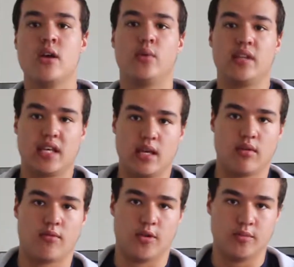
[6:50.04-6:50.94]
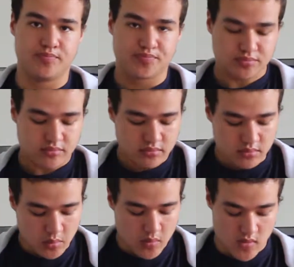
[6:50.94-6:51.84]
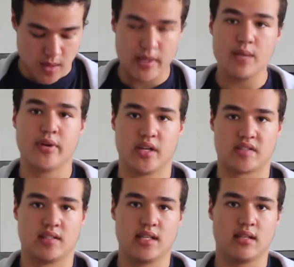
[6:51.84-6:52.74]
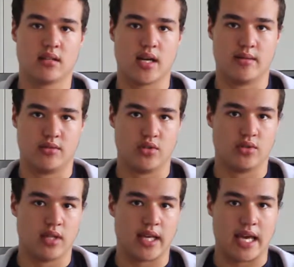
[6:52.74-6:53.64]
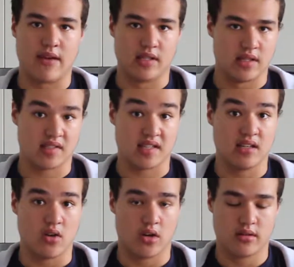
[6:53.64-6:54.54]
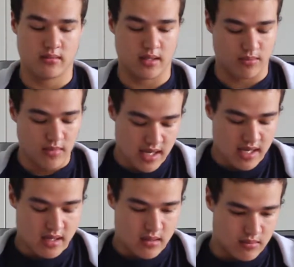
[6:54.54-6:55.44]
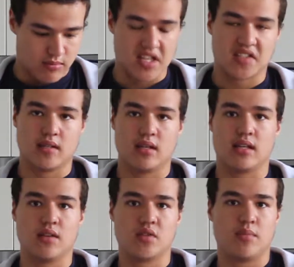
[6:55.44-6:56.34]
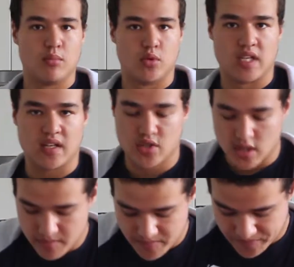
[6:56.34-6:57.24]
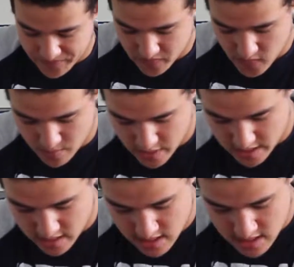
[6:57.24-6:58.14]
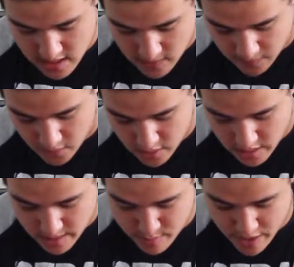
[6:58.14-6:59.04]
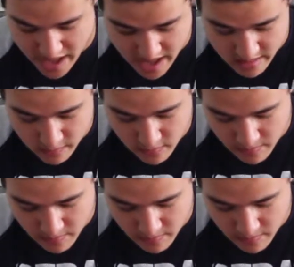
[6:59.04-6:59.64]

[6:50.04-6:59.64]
with a kiwi fruit, me personally, I do like having the skin on. It gives a bit more texture. But for a pav,